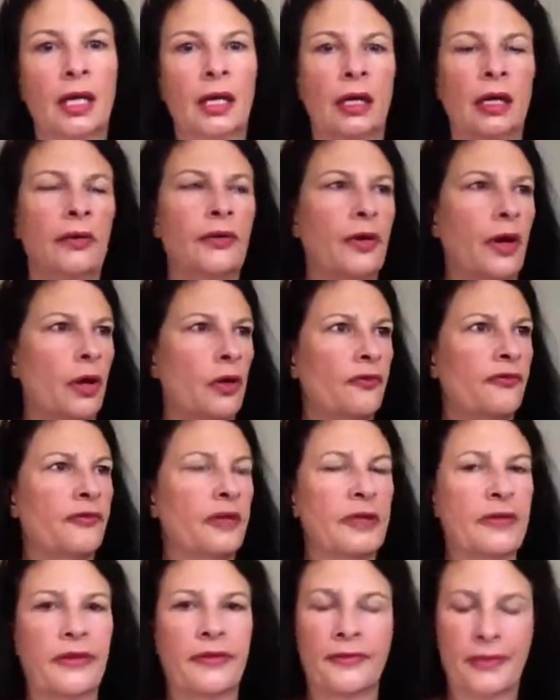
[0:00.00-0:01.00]
And
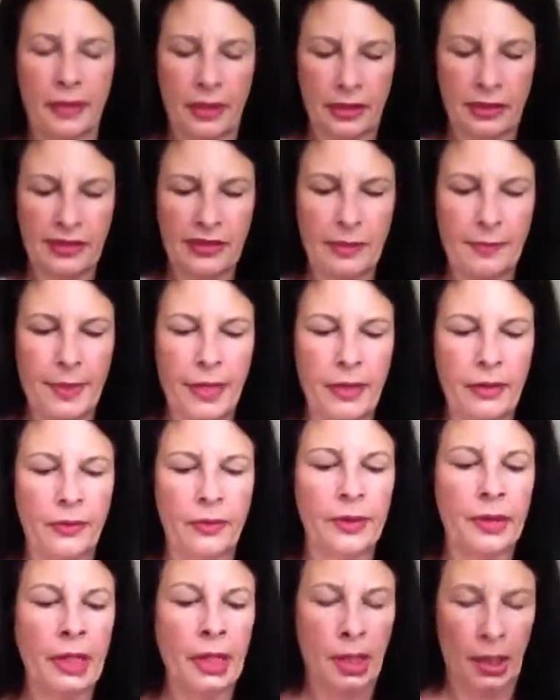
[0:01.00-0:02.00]
hopefully they think it's the belt.
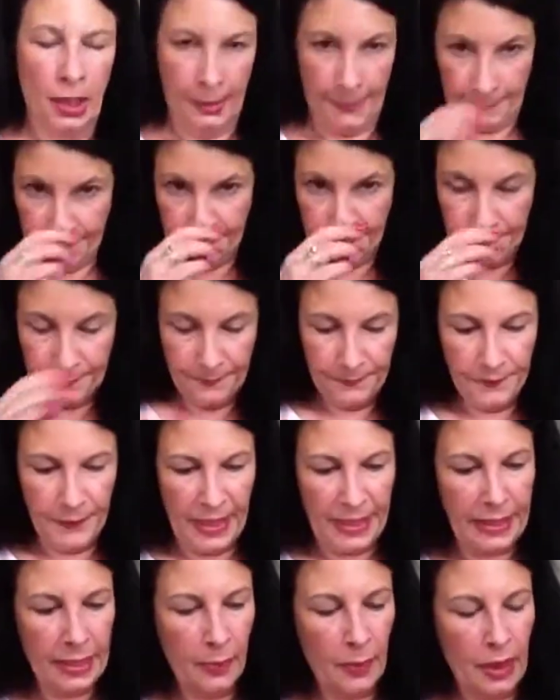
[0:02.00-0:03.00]

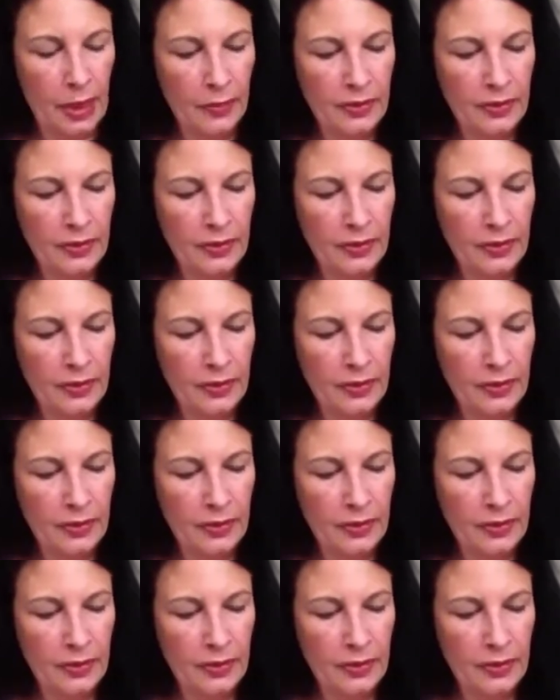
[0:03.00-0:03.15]
Anyway,